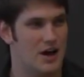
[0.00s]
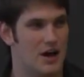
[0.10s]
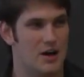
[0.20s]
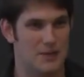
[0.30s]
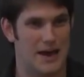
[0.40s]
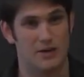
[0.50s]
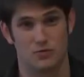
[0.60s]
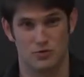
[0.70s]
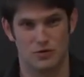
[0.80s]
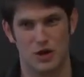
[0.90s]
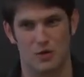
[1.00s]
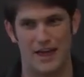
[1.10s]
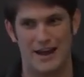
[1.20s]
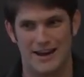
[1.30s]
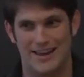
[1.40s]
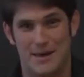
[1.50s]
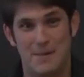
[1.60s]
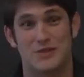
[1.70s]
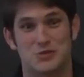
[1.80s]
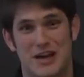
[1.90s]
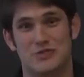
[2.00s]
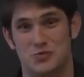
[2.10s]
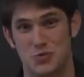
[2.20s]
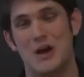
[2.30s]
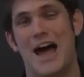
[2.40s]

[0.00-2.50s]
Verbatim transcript: and you know that password has root